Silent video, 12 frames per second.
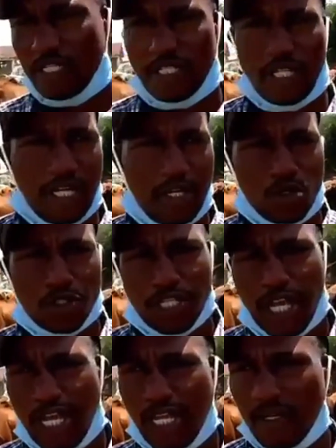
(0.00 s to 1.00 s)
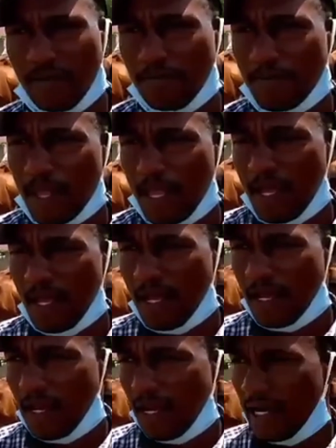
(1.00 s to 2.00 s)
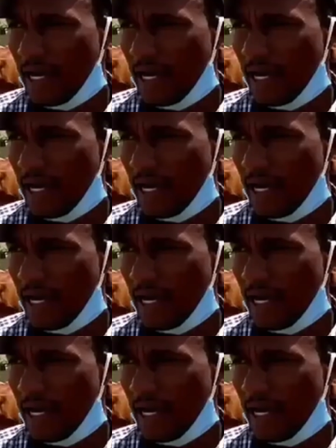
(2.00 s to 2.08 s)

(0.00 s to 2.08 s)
The Maasai believe that the